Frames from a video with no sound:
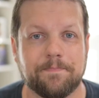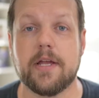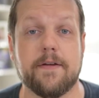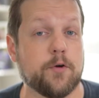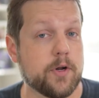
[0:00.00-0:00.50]

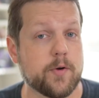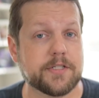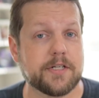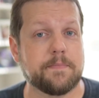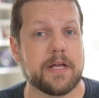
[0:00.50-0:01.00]
If you're
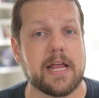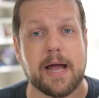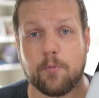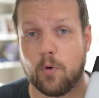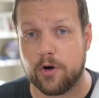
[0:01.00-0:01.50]
interested in picking
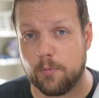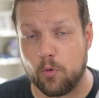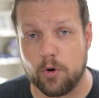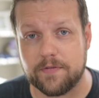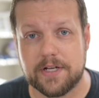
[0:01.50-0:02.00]
up one or
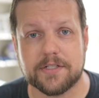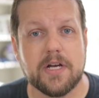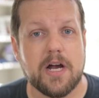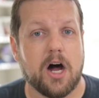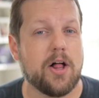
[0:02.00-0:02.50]
more of these,
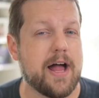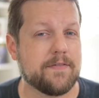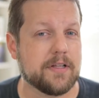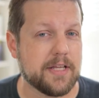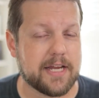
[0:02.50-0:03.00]
I'll have
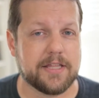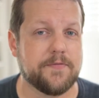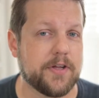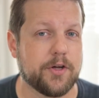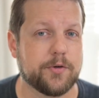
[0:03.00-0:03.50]
a link in the
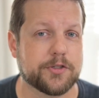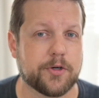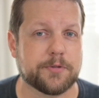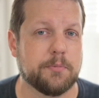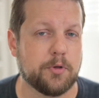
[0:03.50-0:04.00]
video
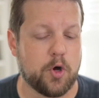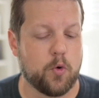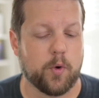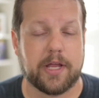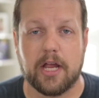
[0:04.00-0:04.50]
description below
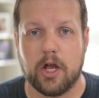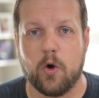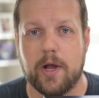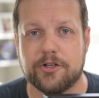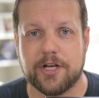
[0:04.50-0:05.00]
where you can
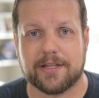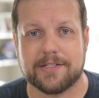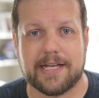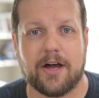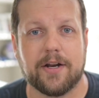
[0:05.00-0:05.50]
go and check
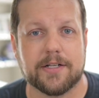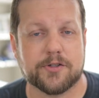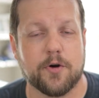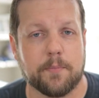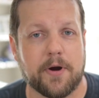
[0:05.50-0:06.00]
this out at its
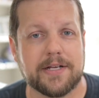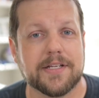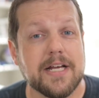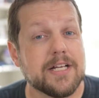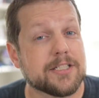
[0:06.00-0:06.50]
current price.
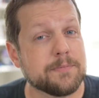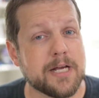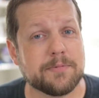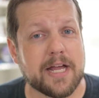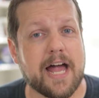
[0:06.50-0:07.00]

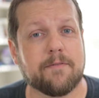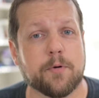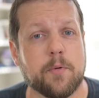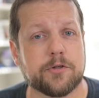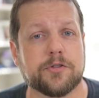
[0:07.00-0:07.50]
Sometimes I have
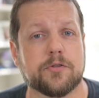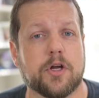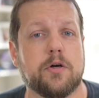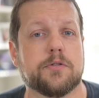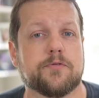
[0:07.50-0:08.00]
promotional
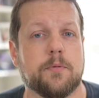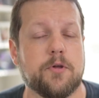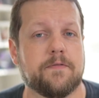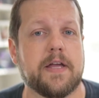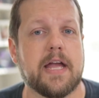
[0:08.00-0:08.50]
codes from
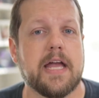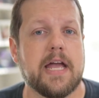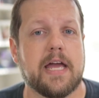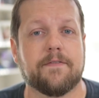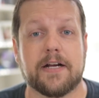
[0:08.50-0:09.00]
Eufy,
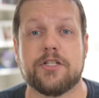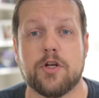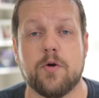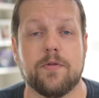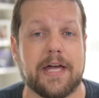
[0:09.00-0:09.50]
and if I
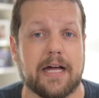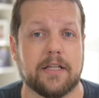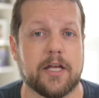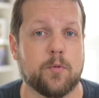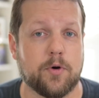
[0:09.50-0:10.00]
do, that
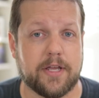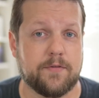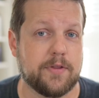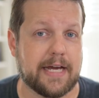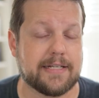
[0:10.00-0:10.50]
link will give
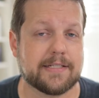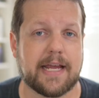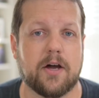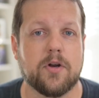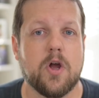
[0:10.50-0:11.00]
you that
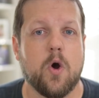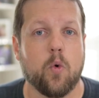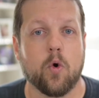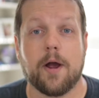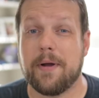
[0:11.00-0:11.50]
discount,
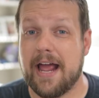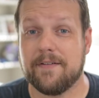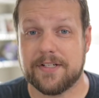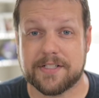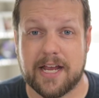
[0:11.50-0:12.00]
or I might
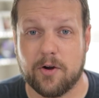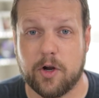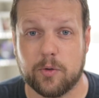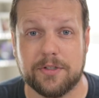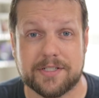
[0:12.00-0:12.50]
have a discount
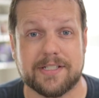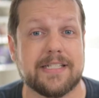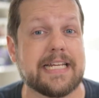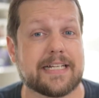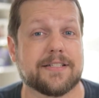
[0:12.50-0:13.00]
code
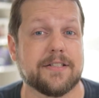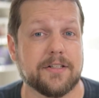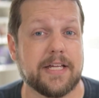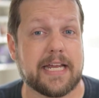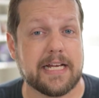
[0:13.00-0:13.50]
listed next to the
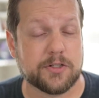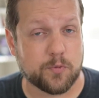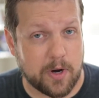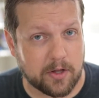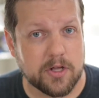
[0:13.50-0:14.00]
link as
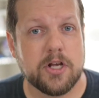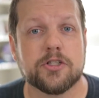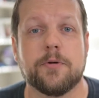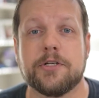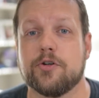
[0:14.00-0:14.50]
well.
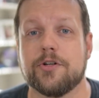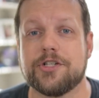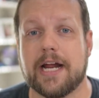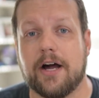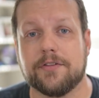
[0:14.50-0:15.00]
So be sure to
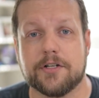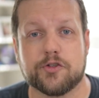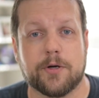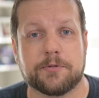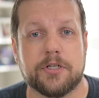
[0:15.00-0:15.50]
check out the
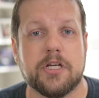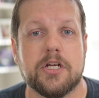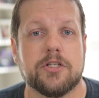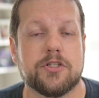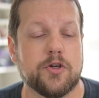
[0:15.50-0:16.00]
description
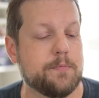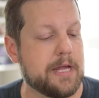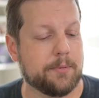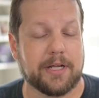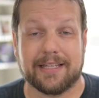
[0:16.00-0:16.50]
to be
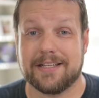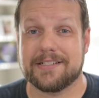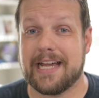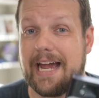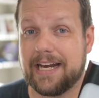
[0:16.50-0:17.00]
able to get
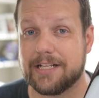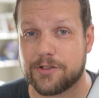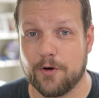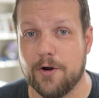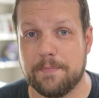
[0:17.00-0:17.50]
this at its
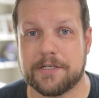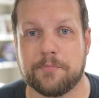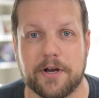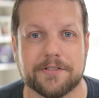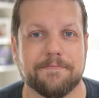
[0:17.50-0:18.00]
current best
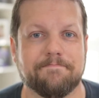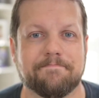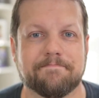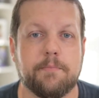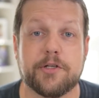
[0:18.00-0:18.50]
price.
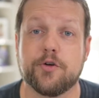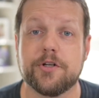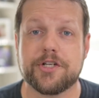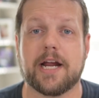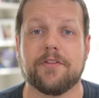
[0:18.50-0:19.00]
Be sure to
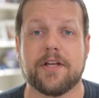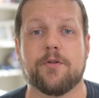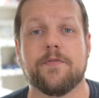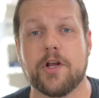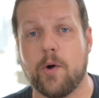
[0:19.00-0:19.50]
check out the
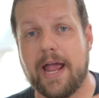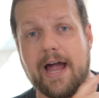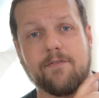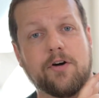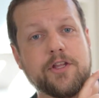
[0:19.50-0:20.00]
other video I
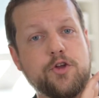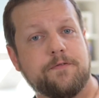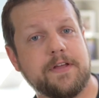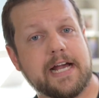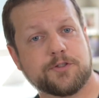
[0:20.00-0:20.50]
have on the
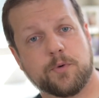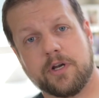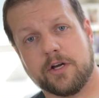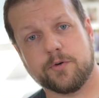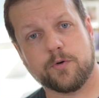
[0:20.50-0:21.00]
Eufy
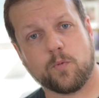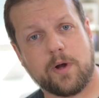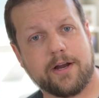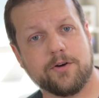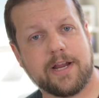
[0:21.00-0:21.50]
S100
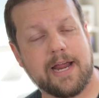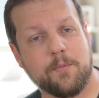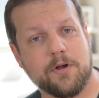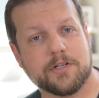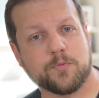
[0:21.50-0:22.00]
wired
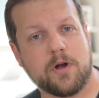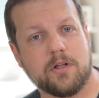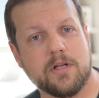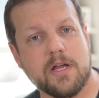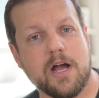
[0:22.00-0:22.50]
camera as
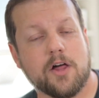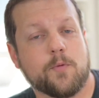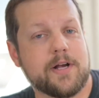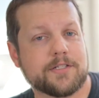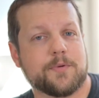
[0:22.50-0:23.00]
well.
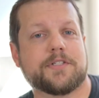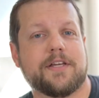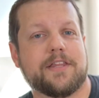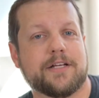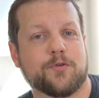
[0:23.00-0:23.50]
Otherwise, I want to
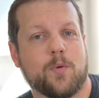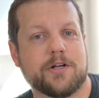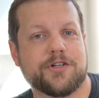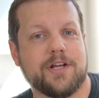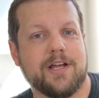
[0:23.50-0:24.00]
say thanks for
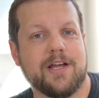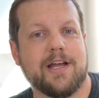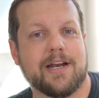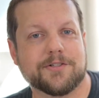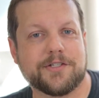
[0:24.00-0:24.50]
watching,
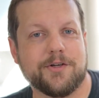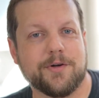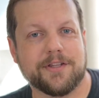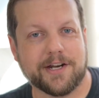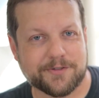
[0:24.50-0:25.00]
and I'll see you
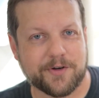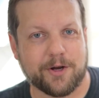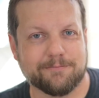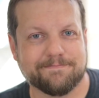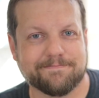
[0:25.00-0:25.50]
in the next video.